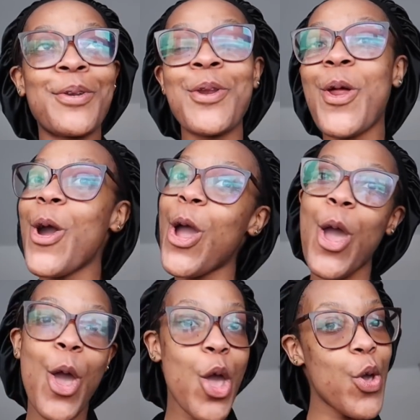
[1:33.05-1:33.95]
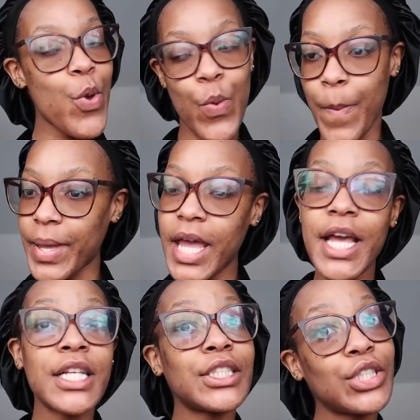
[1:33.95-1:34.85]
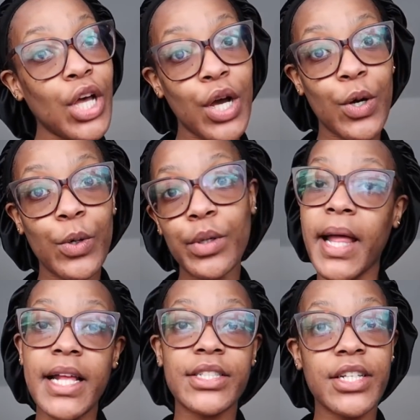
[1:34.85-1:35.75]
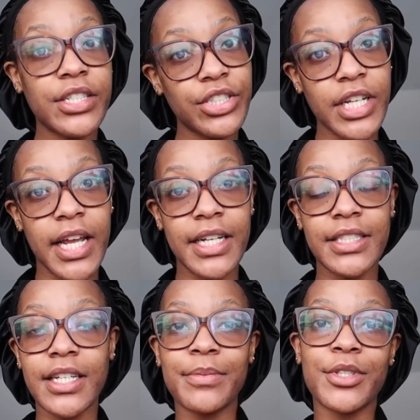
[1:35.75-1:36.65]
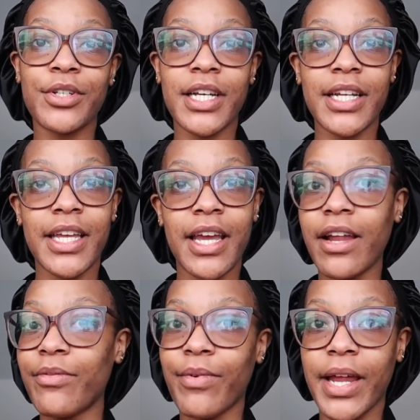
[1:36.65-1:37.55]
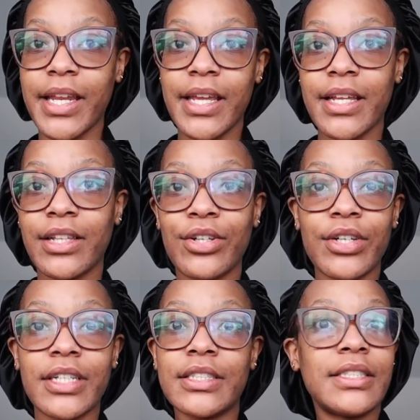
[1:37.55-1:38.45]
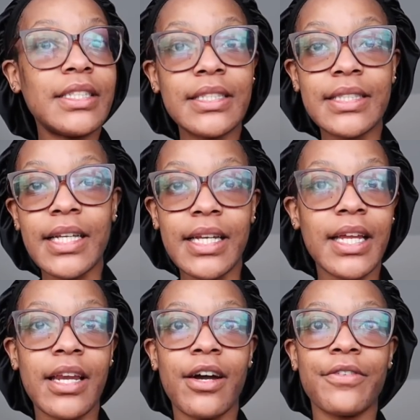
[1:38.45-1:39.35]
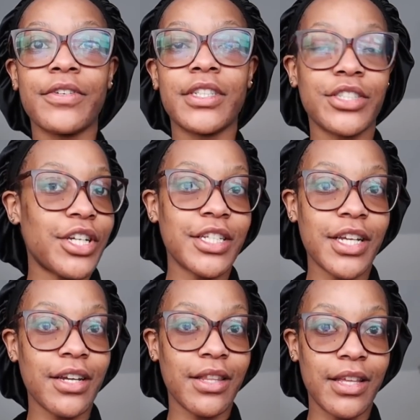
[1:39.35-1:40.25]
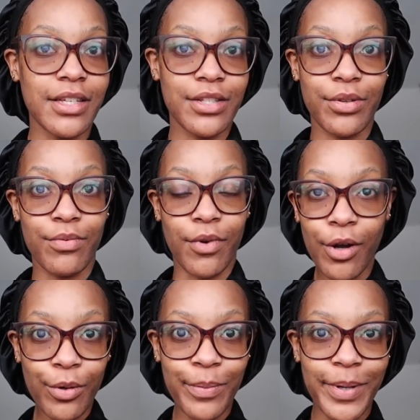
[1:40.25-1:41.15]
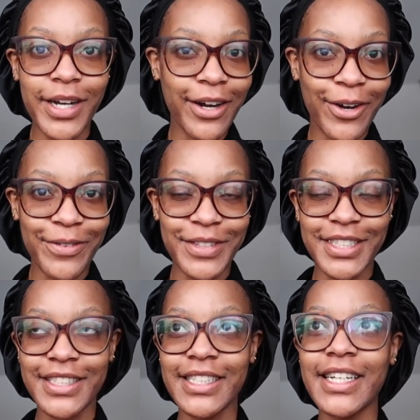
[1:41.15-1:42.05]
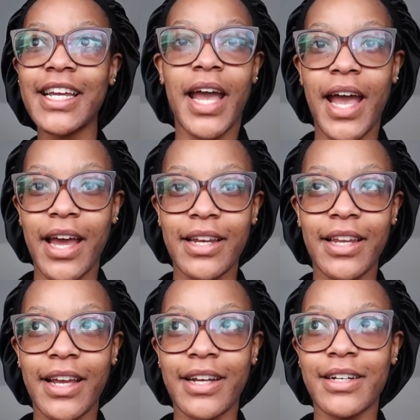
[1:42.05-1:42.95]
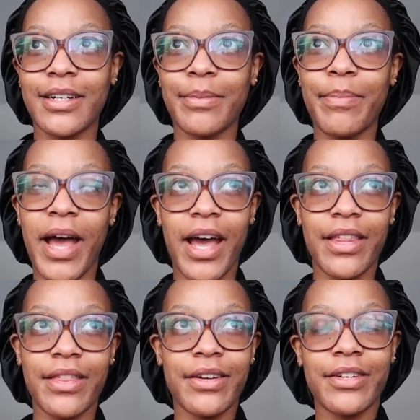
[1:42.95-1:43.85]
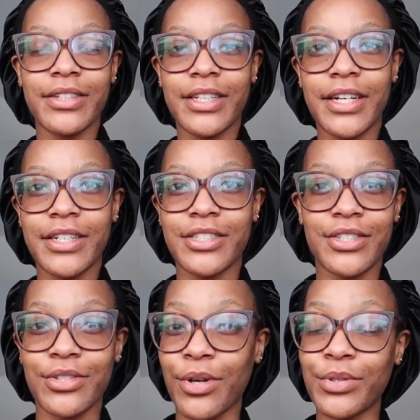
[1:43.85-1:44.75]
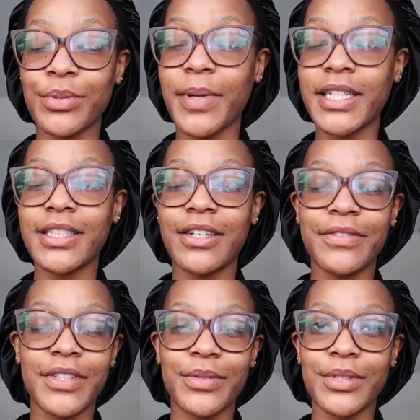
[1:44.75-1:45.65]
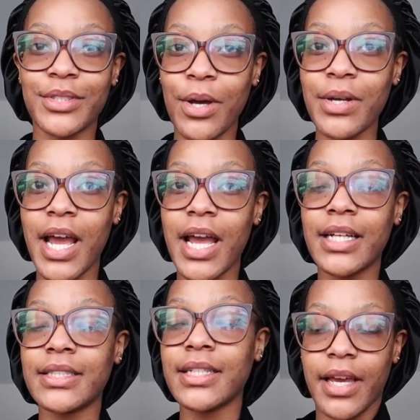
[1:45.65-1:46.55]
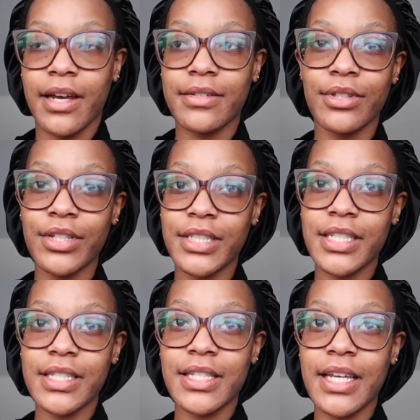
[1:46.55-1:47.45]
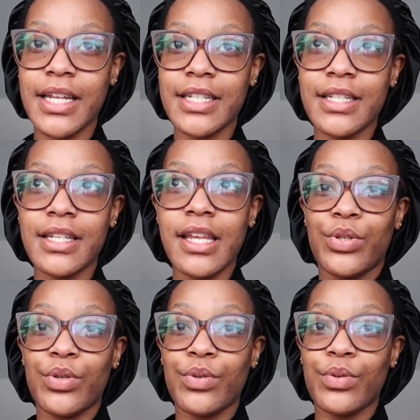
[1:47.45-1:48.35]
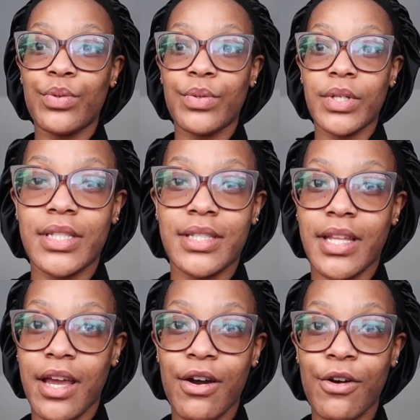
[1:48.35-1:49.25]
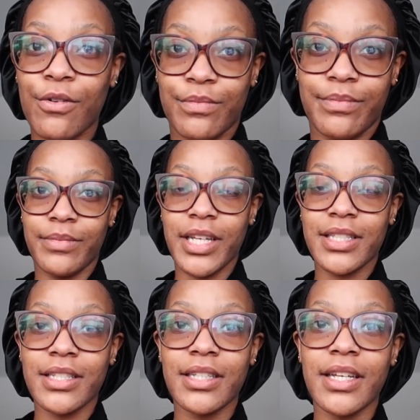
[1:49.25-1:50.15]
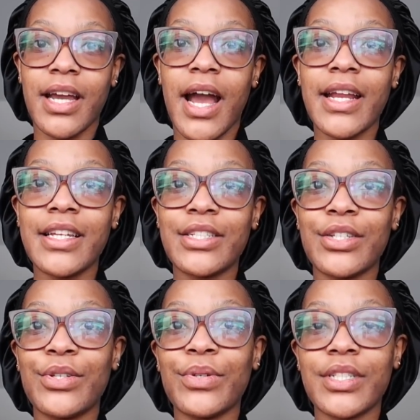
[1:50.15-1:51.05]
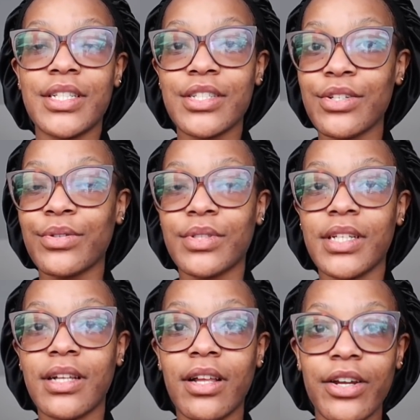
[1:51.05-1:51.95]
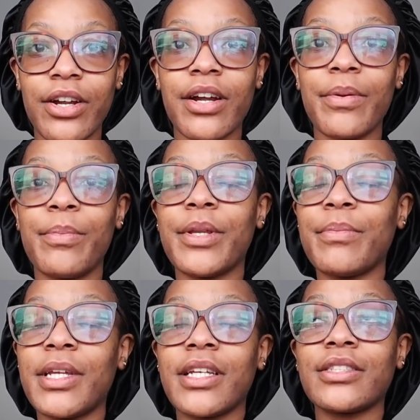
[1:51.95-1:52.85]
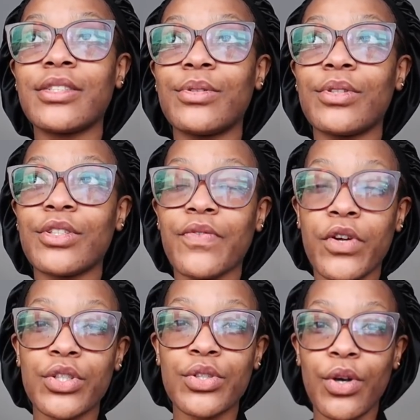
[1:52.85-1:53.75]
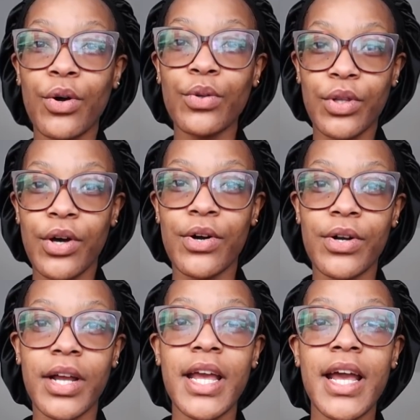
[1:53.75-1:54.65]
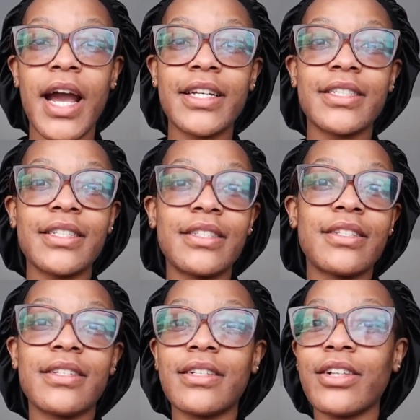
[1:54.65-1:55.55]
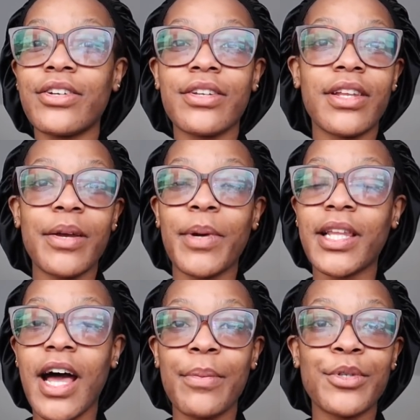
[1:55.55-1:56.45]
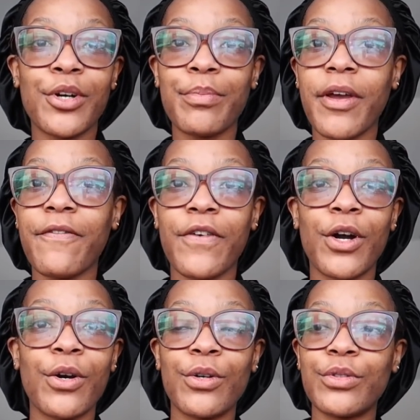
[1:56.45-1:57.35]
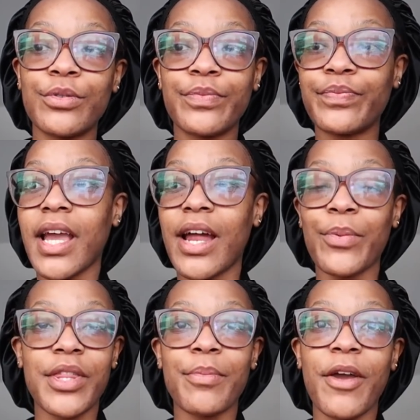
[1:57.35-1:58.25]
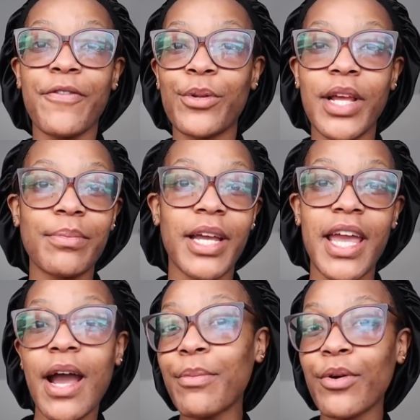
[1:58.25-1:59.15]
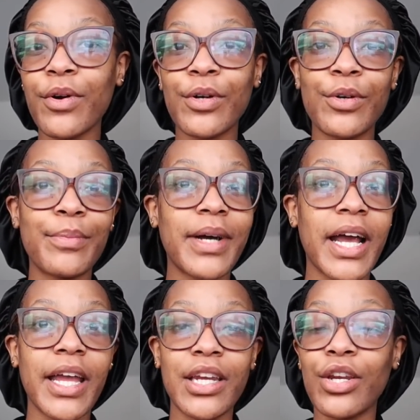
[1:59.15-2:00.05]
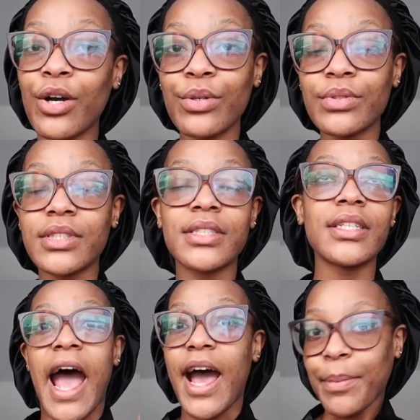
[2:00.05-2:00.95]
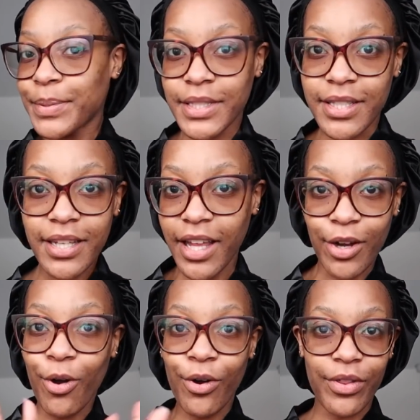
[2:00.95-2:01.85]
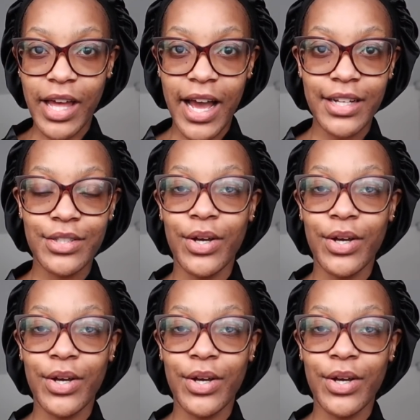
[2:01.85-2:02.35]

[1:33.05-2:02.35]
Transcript: Nope. So, plans done changed. I'm still gonna get ready, look decent enough. Gonna change out of this robe, obviously. I had like a bath earlier, just soaked myself and it was so nice. Yeah, look decent to stay home, basically. I need to do a digital declutter. Been meaning to do this for so long. I just need to declutter like my laptop, my phone. Yeah, and within my phone, like my camera roll, my notes, apps, like all that.